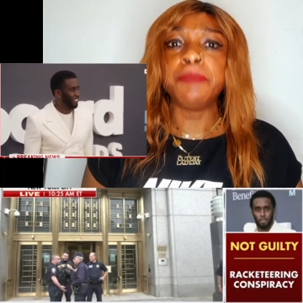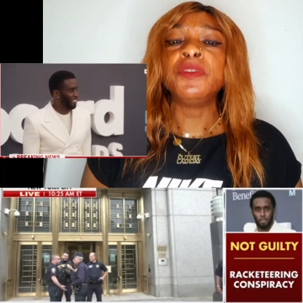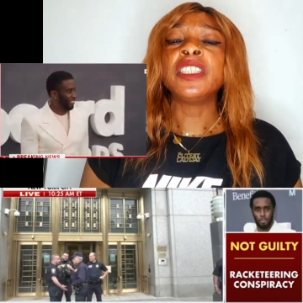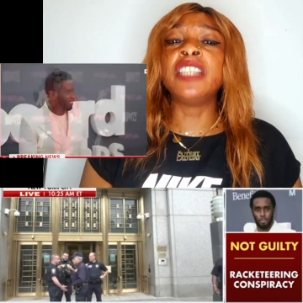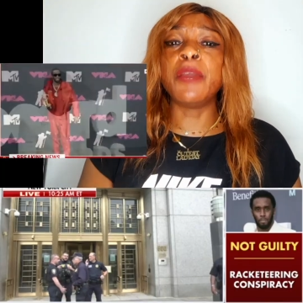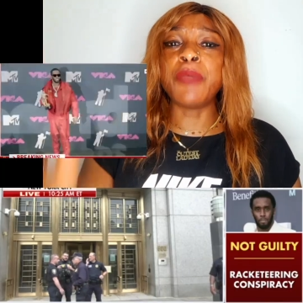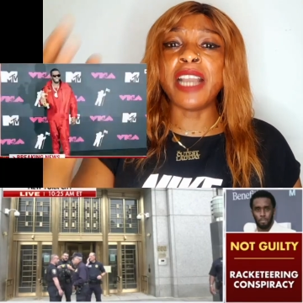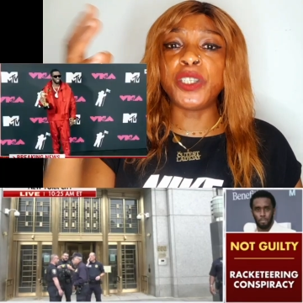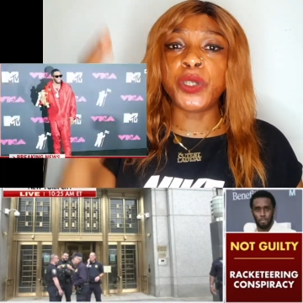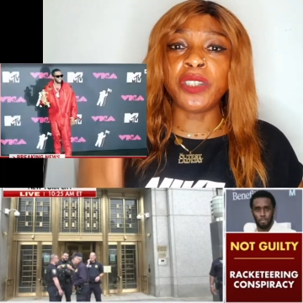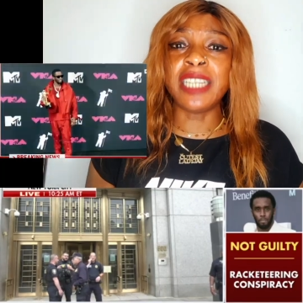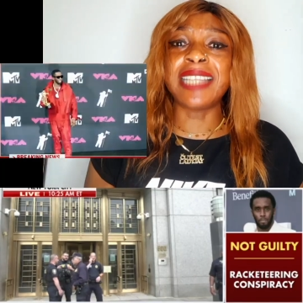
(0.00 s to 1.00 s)
They were
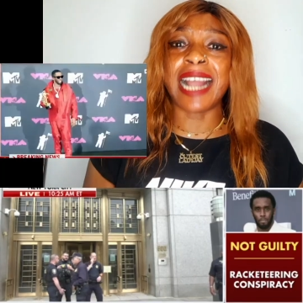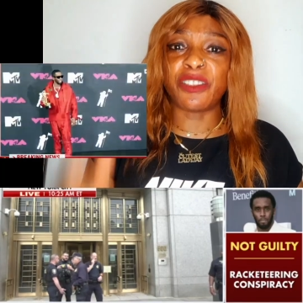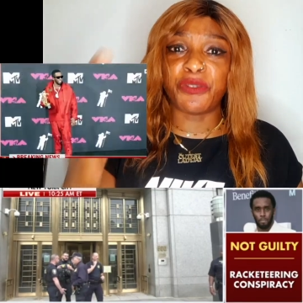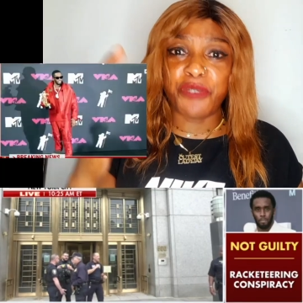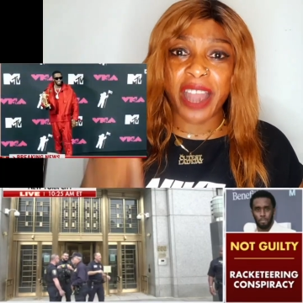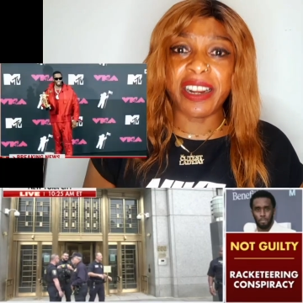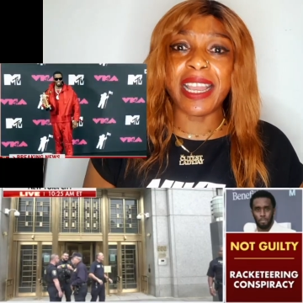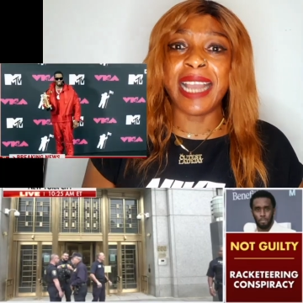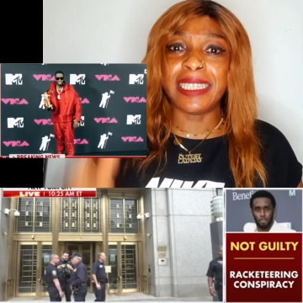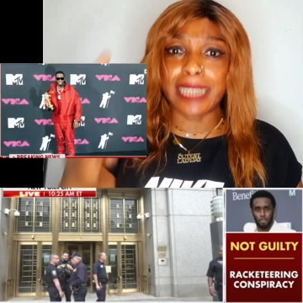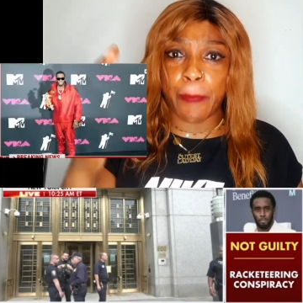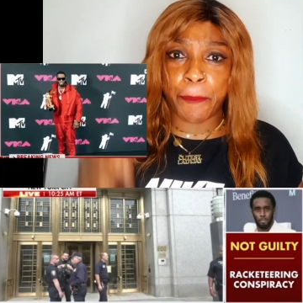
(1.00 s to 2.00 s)
using that very
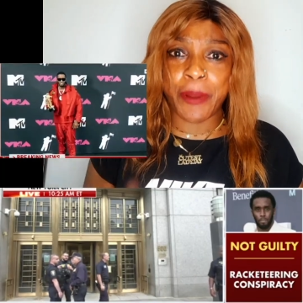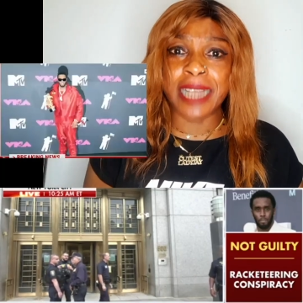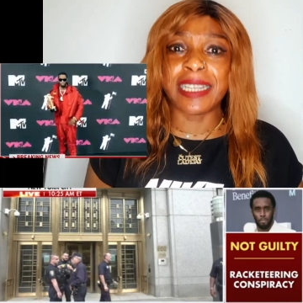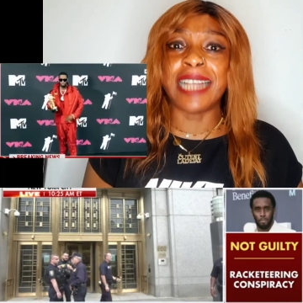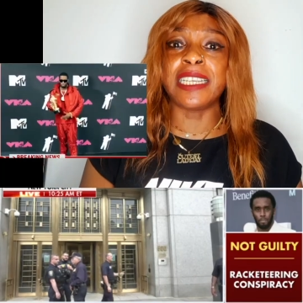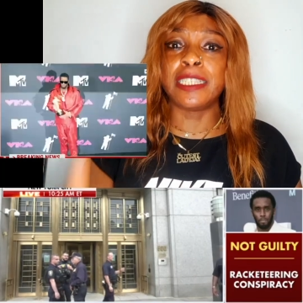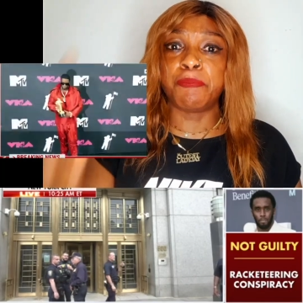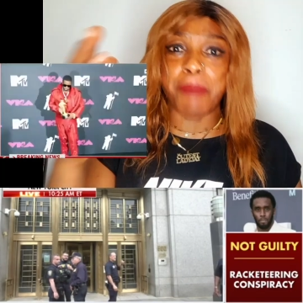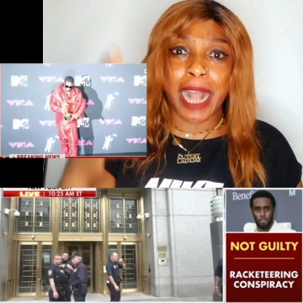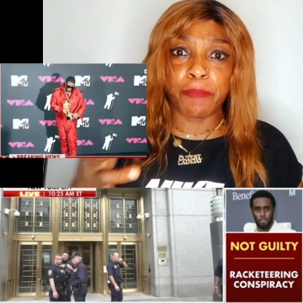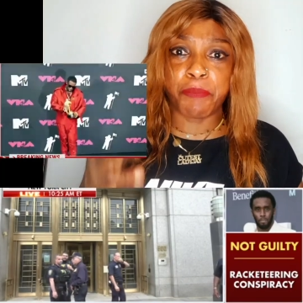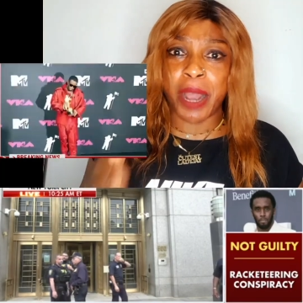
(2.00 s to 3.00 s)
enterprise, that is
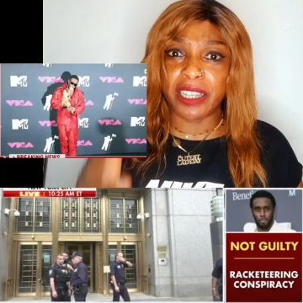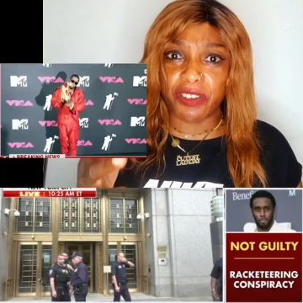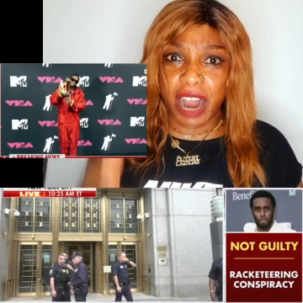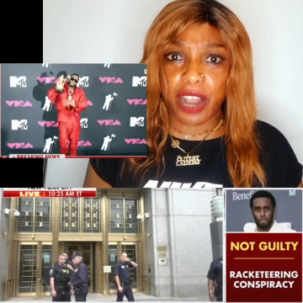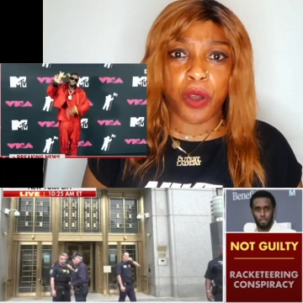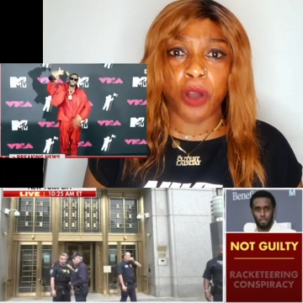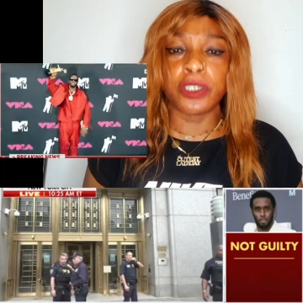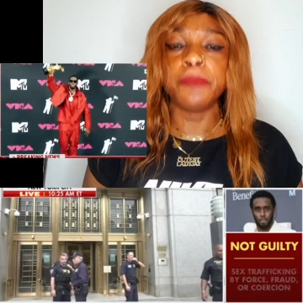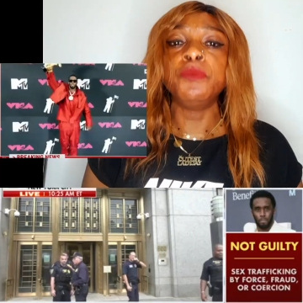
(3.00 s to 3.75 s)
bad boy record,